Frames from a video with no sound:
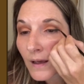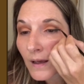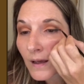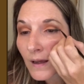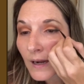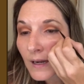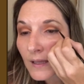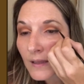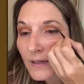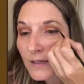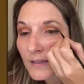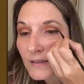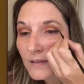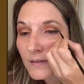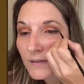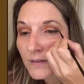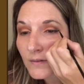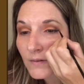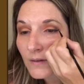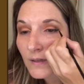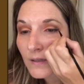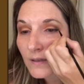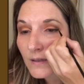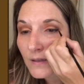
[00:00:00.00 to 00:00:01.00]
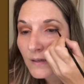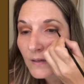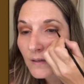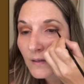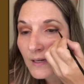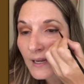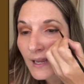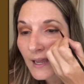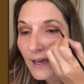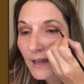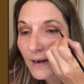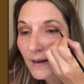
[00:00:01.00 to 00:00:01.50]
I like to do a little
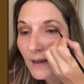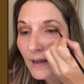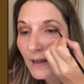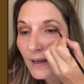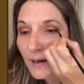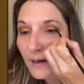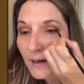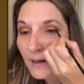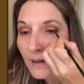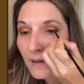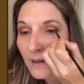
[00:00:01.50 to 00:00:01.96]
cat eye.